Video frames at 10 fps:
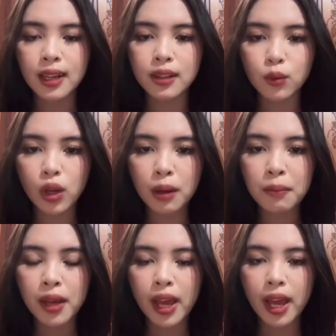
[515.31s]

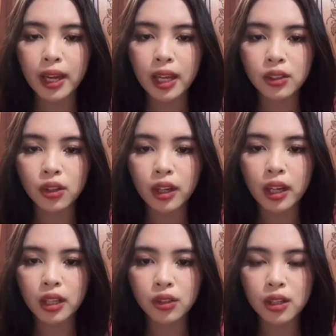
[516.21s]
swim, and enjoy
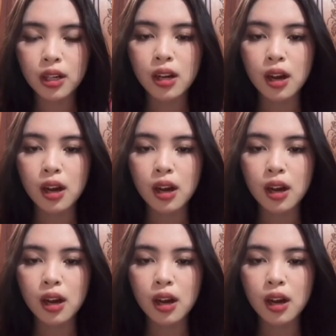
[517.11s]
nature,